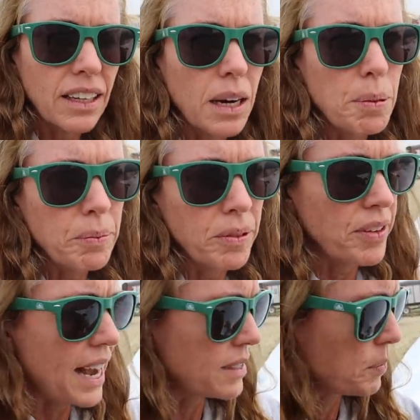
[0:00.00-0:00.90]
a lot of people
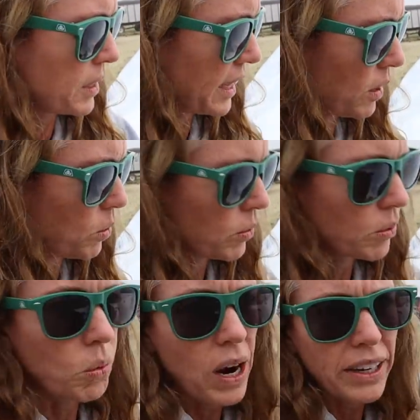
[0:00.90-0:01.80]
have asked me, like,
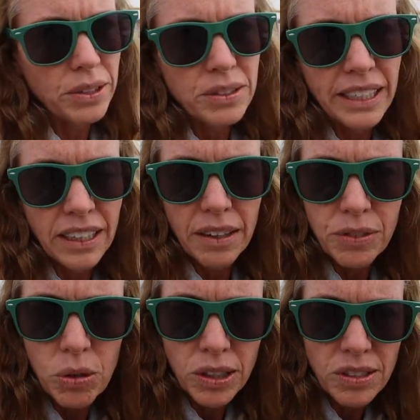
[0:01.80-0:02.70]
why are you taking
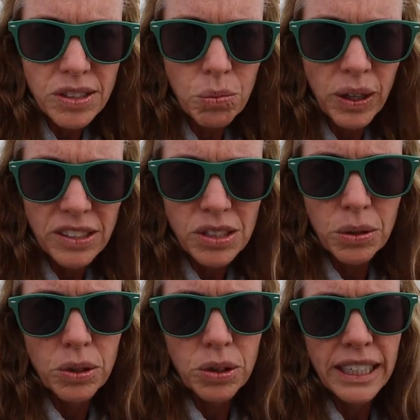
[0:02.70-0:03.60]
off corns when it's
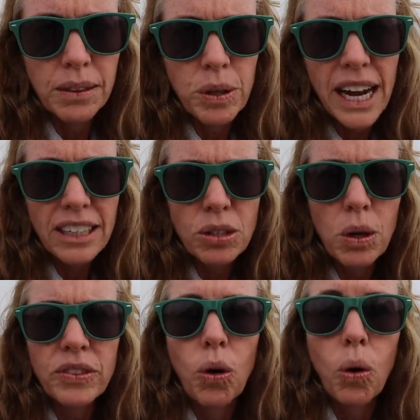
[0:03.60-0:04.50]
so green? We actually
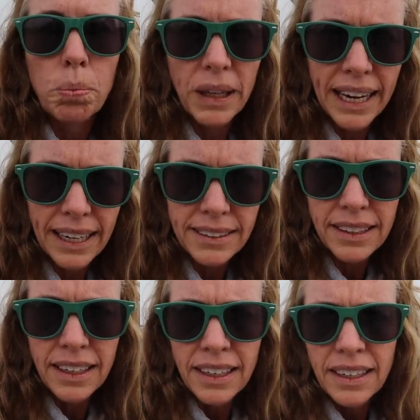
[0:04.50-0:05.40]
want the whole plant.